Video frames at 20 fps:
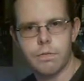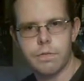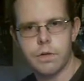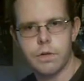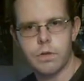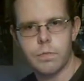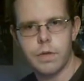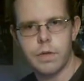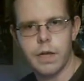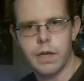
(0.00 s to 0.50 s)

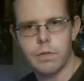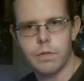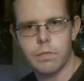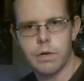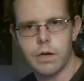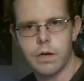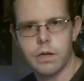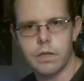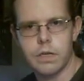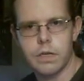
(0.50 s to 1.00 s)
feel bad
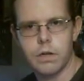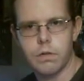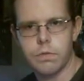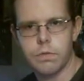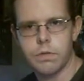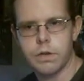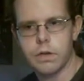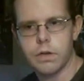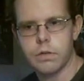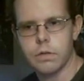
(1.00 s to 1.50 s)
by
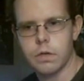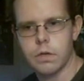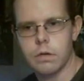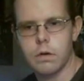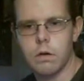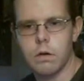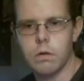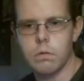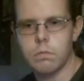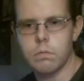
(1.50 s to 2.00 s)
thinking like,
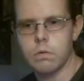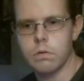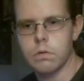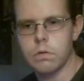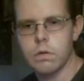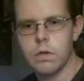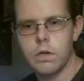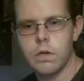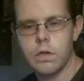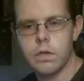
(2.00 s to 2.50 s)
oh
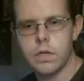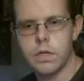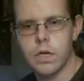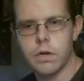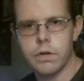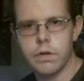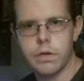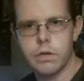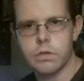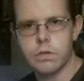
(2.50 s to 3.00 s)
well,
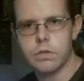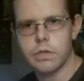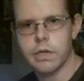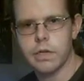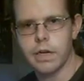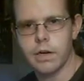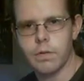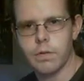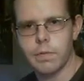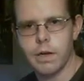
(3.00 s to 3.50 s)
he doesn't
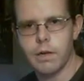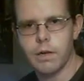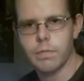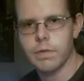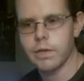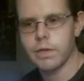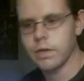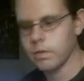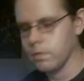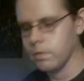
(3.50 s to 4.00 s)
care about
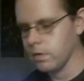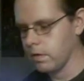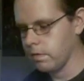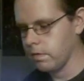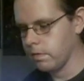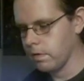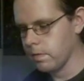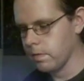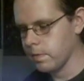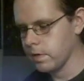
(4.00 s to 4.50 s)
me or
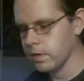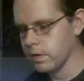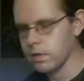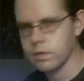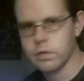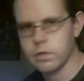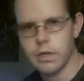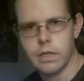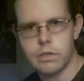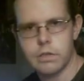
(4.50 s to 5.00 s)
whatever. I mean,
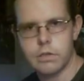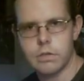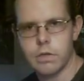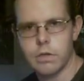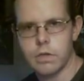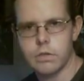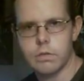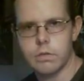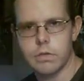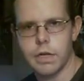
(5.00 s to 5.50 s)
because that's
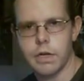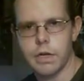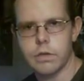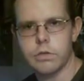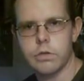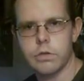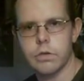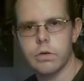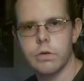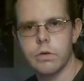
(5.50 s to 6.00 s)
not
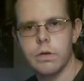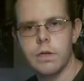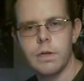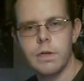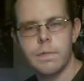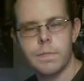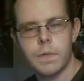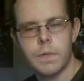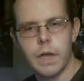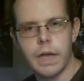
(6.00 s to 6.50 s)
true.
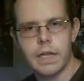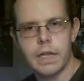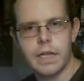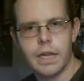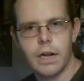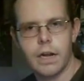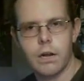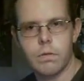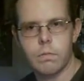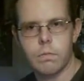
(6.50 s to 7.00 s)
I
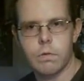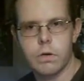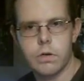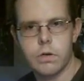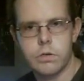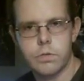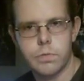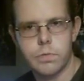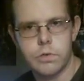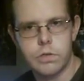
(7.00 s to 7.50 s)
care
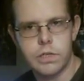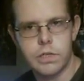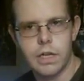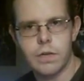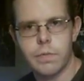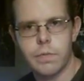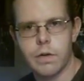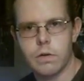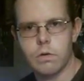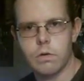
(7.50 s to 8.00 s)
100%
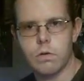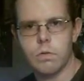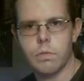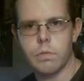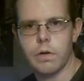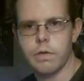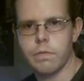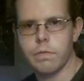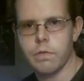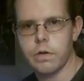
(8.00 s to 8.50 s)
about all of
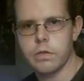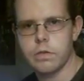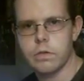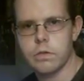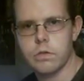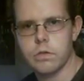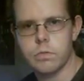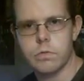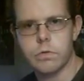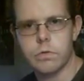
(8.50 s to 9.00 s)
my friends
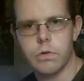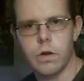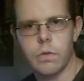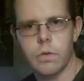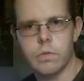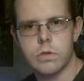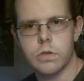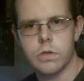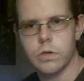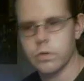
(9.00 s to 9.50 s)
and
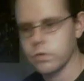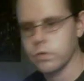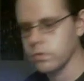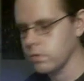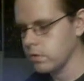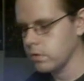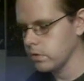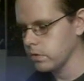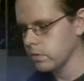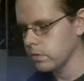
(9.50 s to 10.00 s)
subscribers on
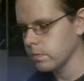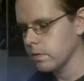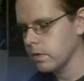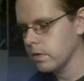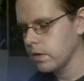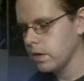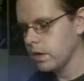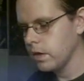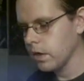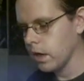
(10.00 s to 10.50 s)
YouTube.
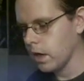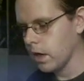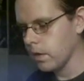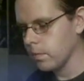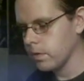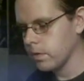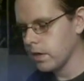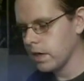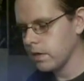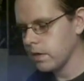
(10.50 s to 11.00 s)

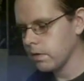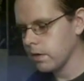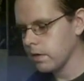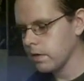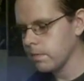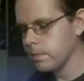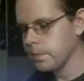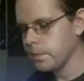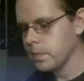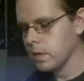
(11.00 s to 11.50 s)
But
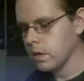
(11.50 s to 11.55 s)
anyway,